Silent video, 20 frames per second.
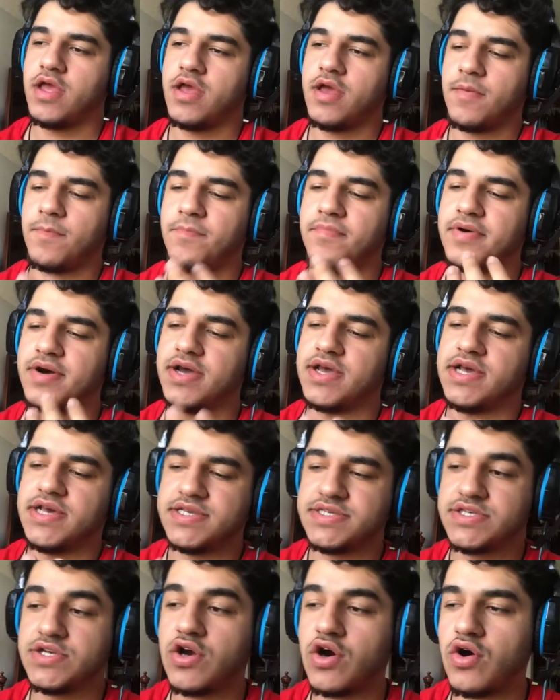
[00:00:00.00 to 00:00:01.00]
but
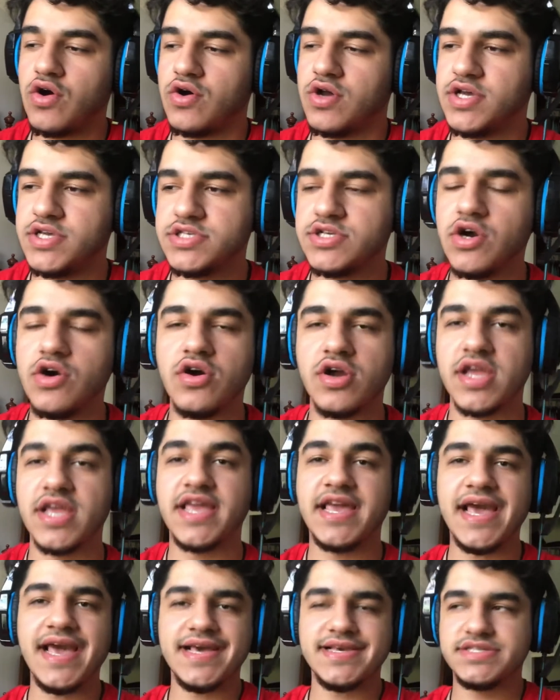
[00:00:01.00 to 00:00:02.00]
it's gonna, it's gonna
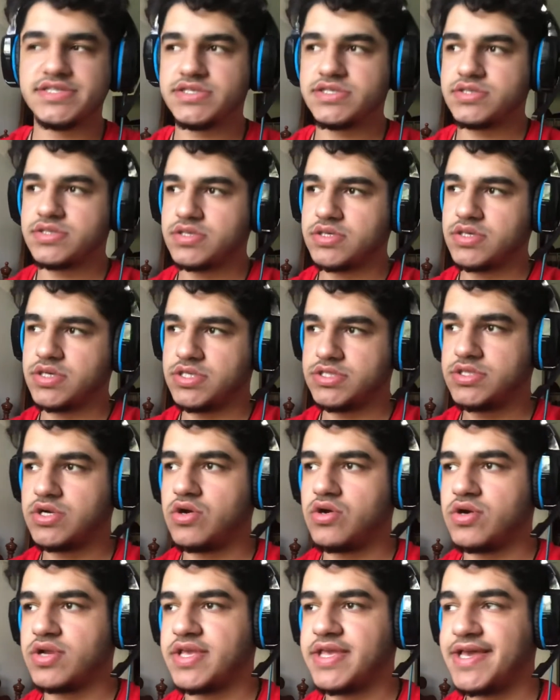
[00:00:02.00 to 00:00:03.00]
guess, it's
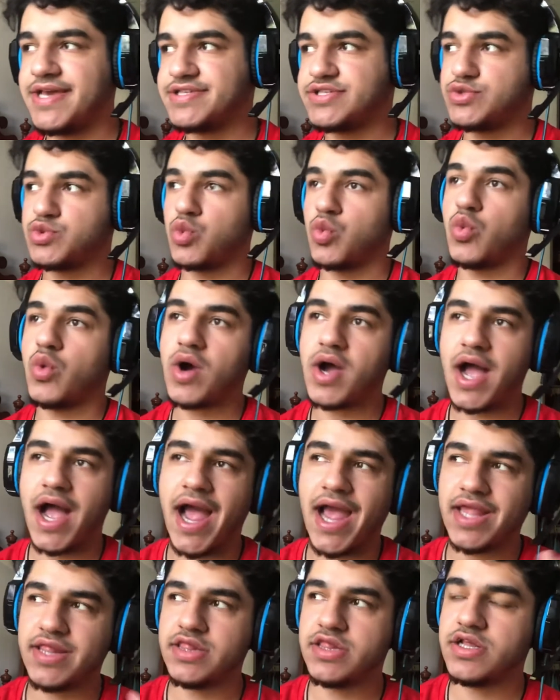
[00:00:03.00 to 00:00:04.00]
gonna guess what
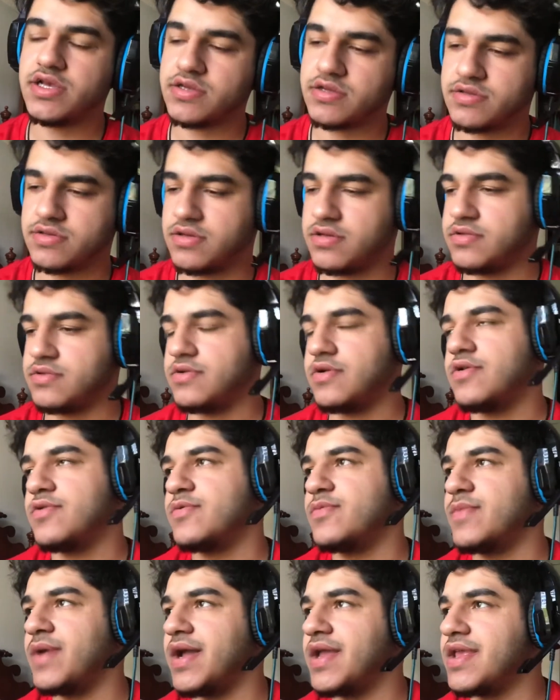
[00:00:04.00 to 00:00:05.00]
I look, oh
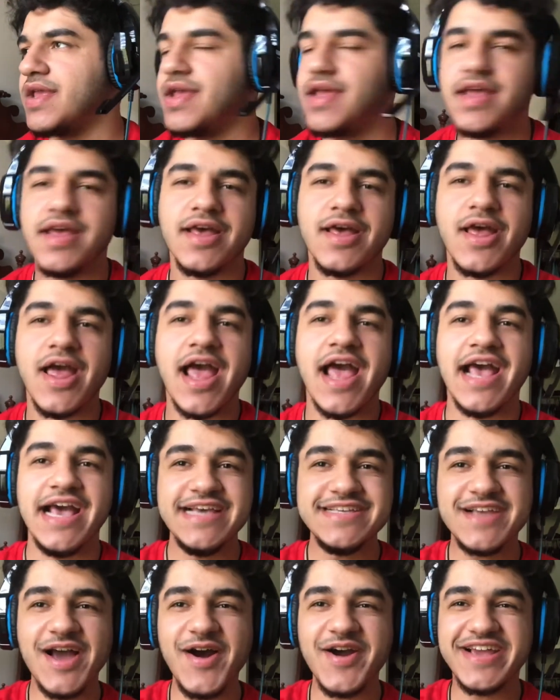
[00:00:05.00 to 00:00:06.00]
my.
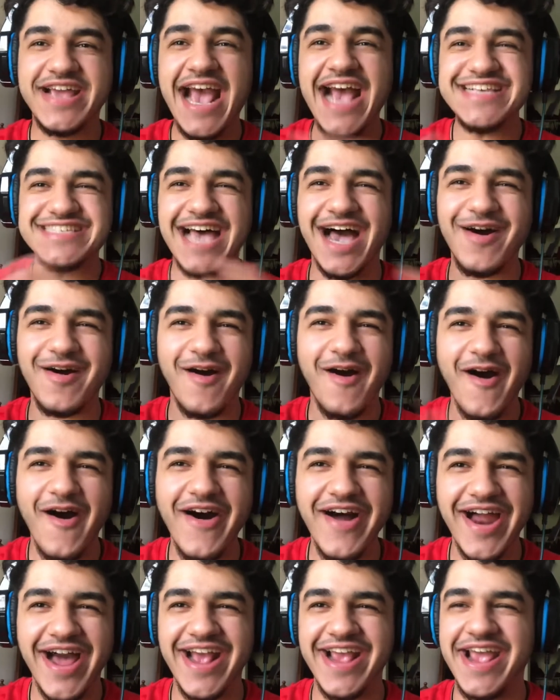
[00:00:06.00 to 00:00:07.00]
It's gonna guess how old
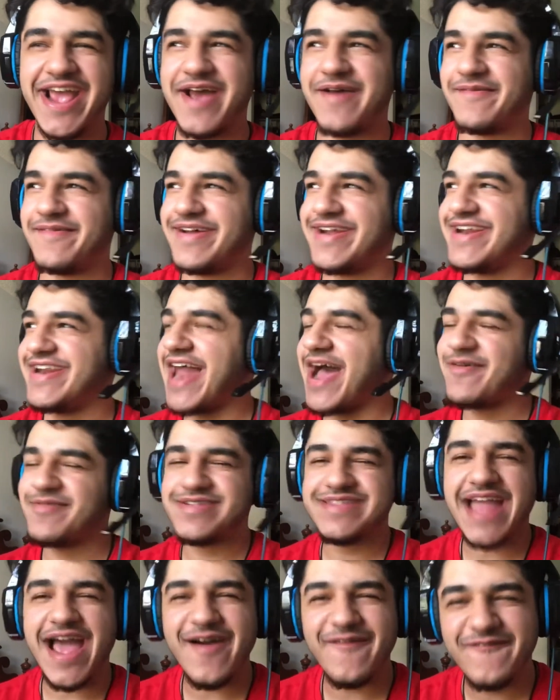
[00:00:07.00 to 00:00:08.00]
I am. Now,
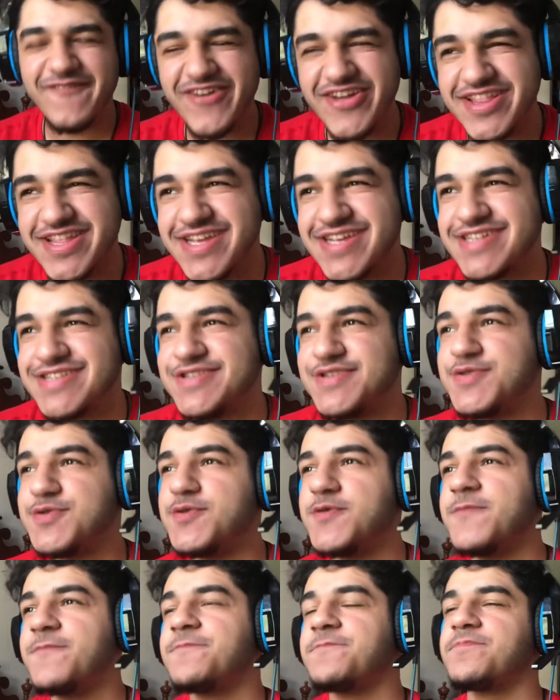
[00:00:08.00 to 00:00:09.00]
without further
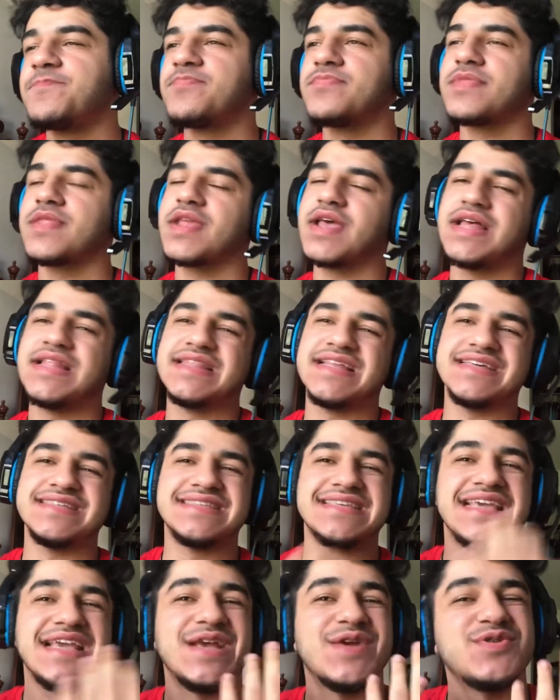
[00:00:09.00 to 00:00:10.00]
ado,
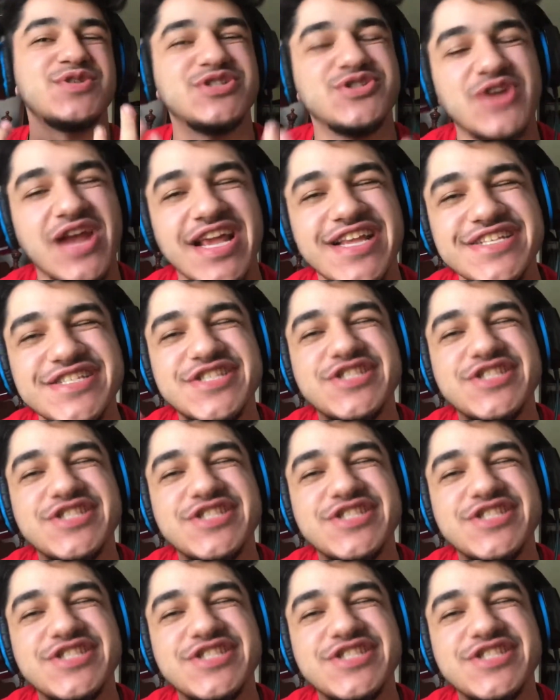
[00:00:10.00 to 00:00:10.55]
let's get straight